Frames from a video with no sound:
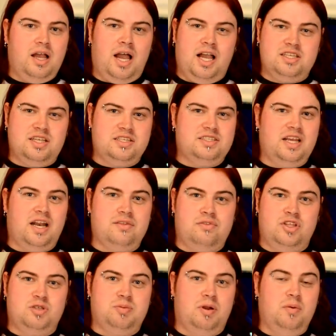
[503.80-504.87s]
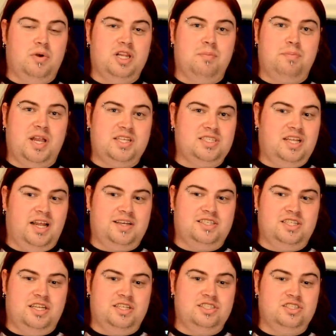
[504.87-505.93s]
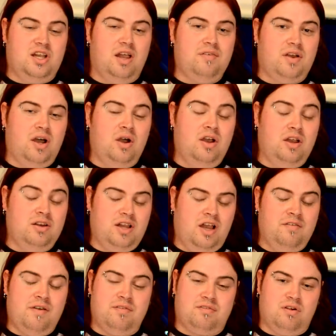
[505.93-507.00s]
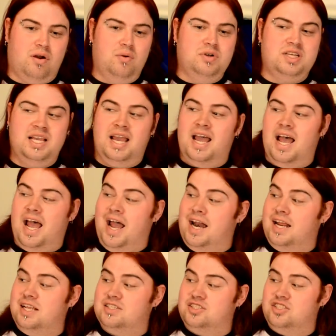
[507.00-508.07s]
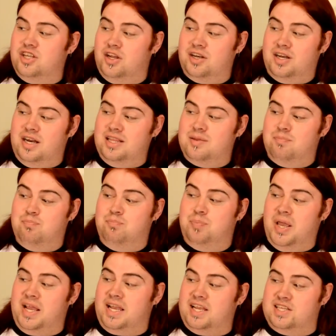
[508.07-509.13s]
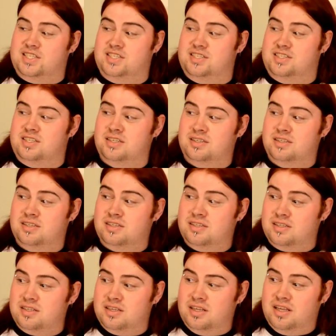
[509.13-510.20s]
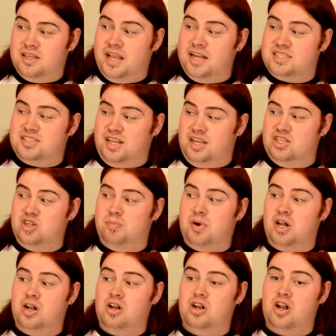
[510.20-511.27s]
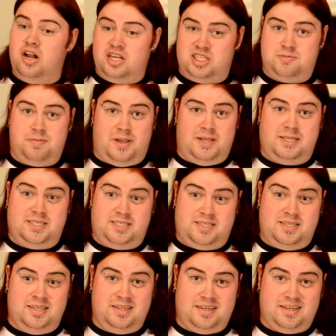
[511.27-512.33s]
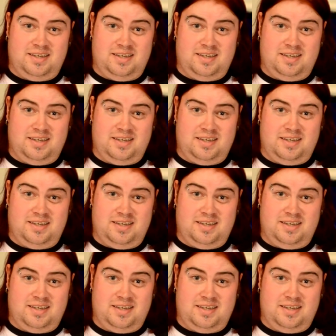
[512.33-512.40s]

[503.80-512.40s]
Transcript: As I said, I think it's probably one of the best collector's editions I've ever owned, and it is certainly the biggest. It takes up a lot of space.